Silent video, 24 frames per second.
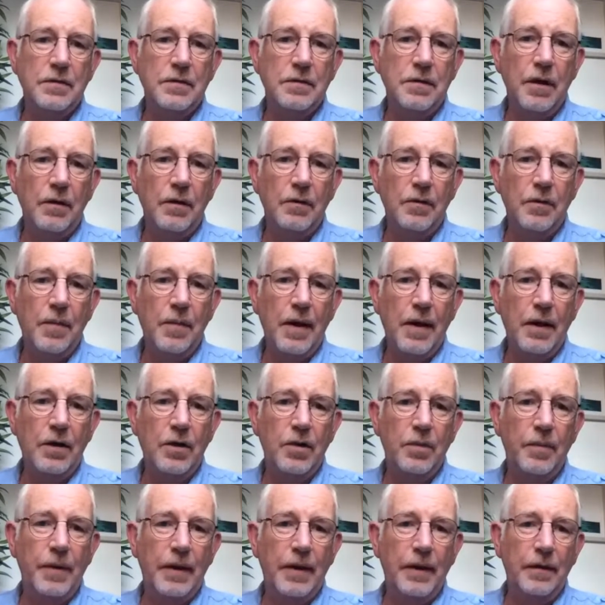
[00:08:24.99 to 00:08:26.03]
So they may
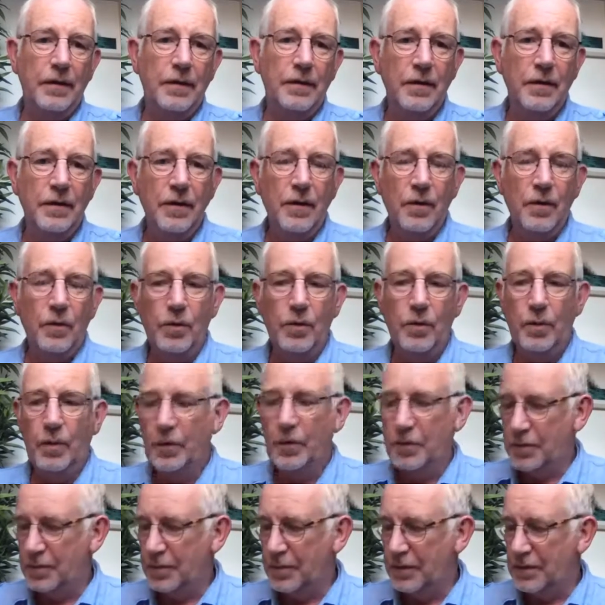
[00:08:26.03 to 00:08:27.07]
come in with one
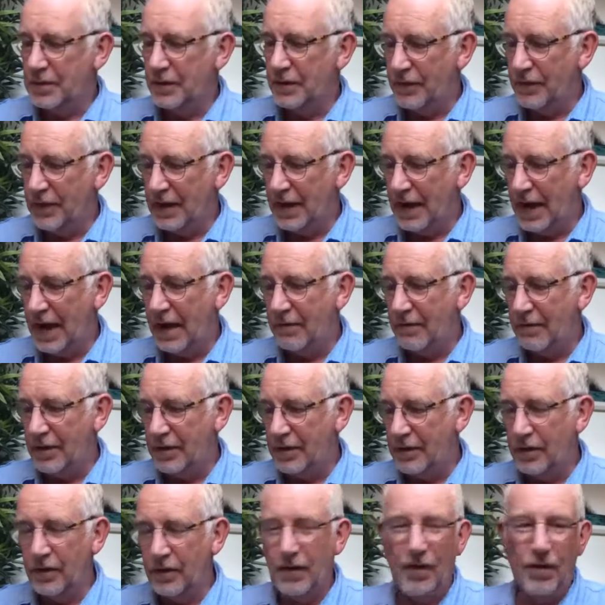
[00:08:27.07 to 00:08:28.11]
specific area
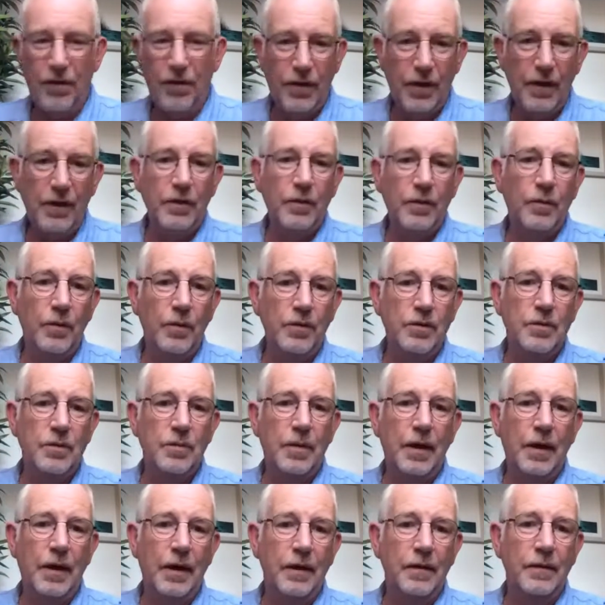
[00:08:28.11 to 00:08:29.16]
that they think they want to be
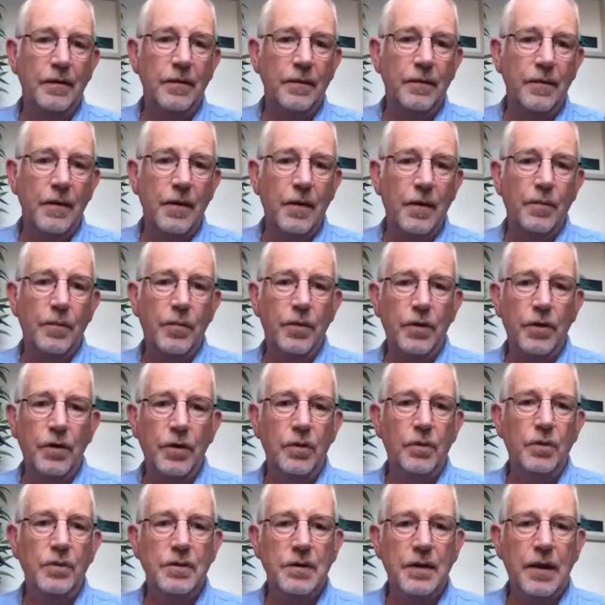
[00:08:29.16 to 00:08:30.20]
in, but
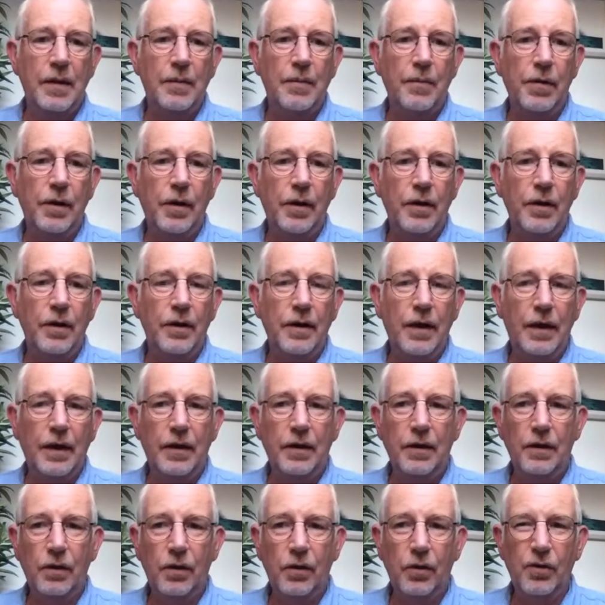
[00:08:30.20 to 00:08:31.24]
you as an employer then
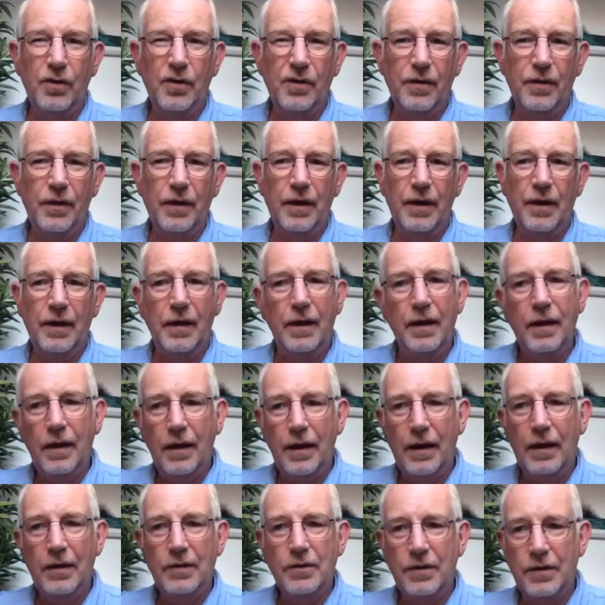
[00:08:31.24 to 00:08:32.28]
can look and think,
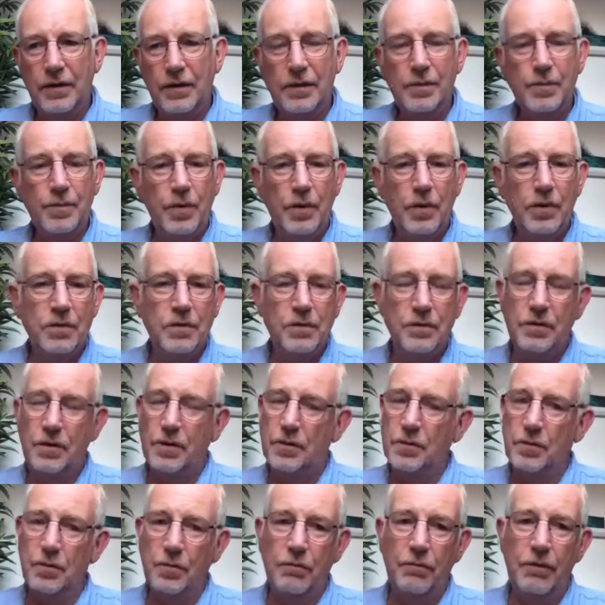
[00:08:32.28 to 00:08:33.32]
actually, this person's got
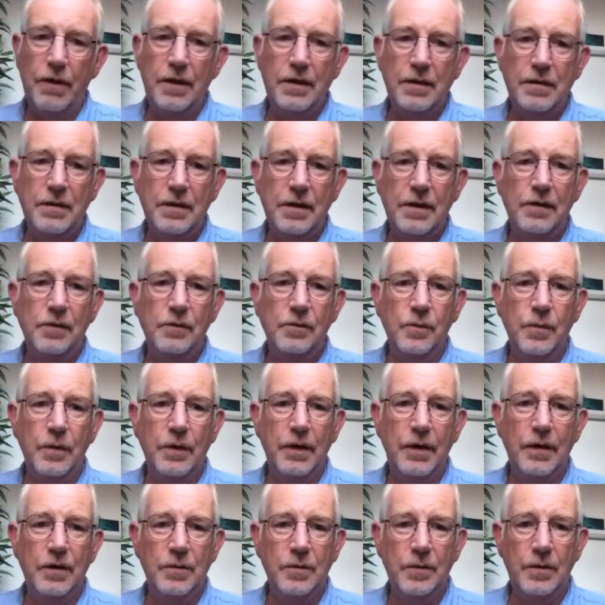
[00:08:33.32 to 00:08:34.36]
some great skills. We
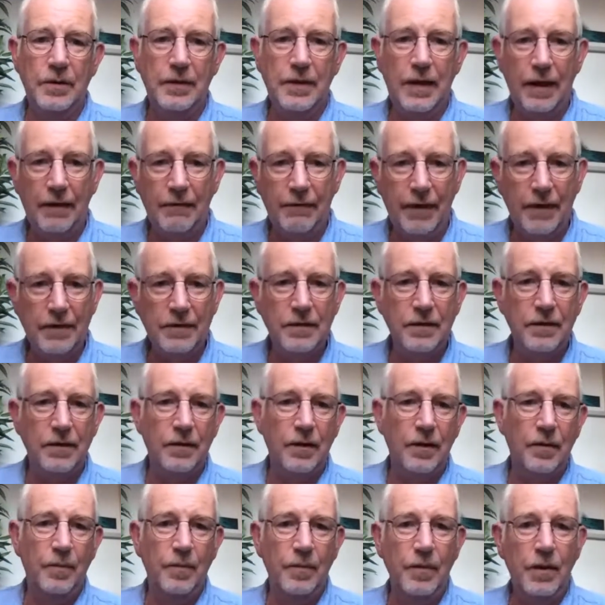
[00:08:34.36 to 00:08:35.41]
need to be directing
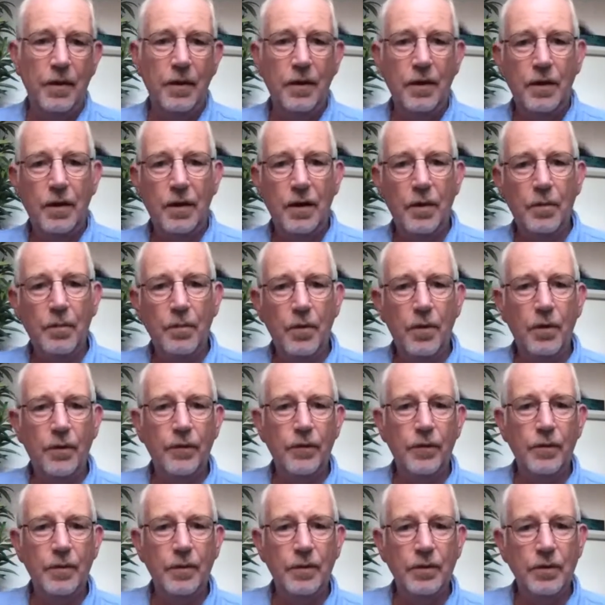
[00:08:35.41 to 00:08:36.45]
them and moving
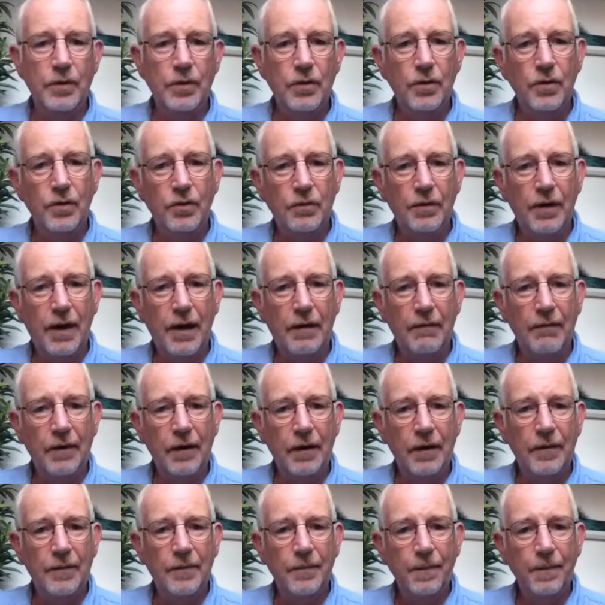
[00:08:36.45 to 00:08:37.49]
them into another area.